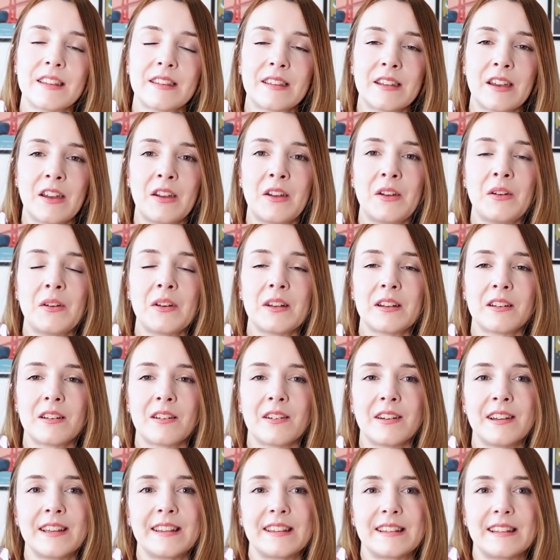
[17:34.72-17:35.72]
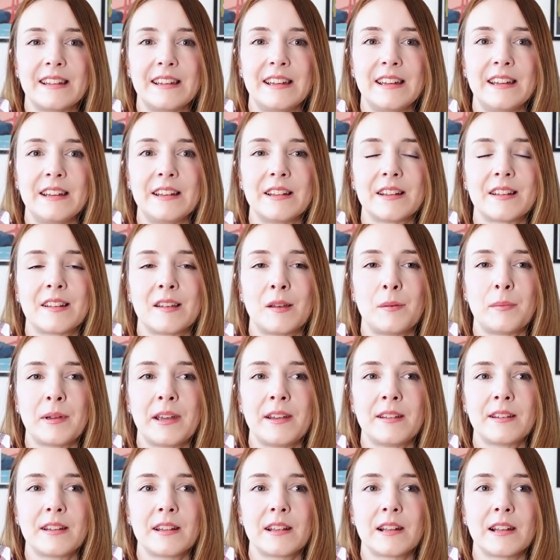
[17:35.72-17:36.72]
so nicely. So
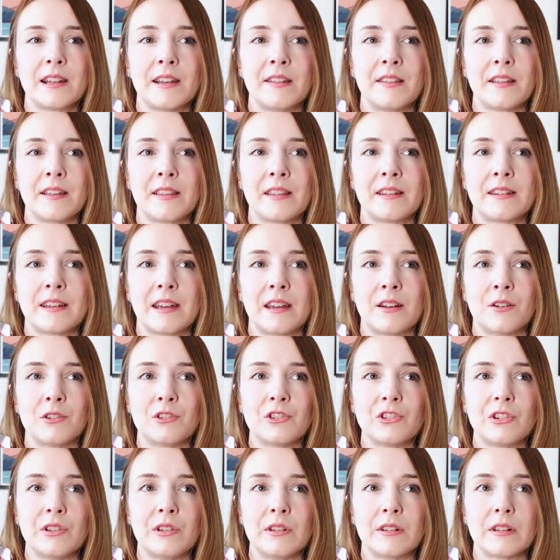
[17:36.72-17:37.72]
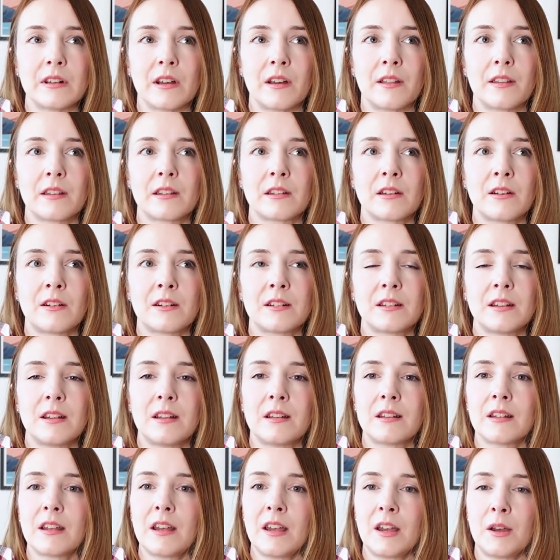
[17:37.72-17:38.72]
basically the other day on Tuesday, I
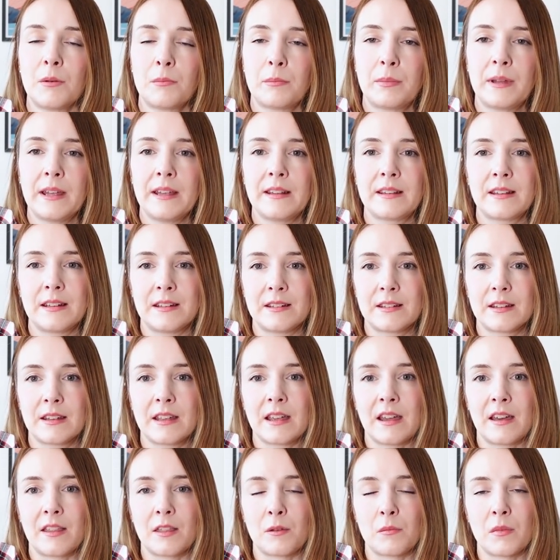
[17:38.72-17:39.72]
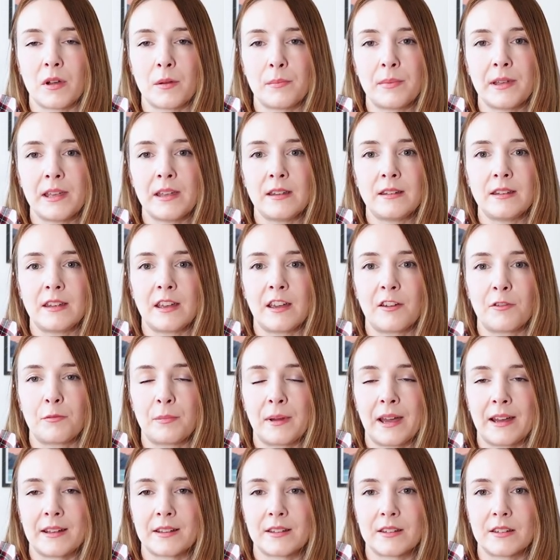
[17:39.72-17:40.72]
started piecing together my PDF
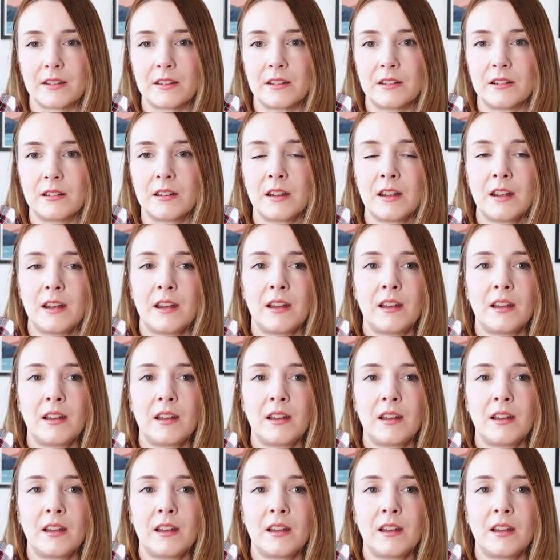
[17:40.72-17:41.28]
pattern.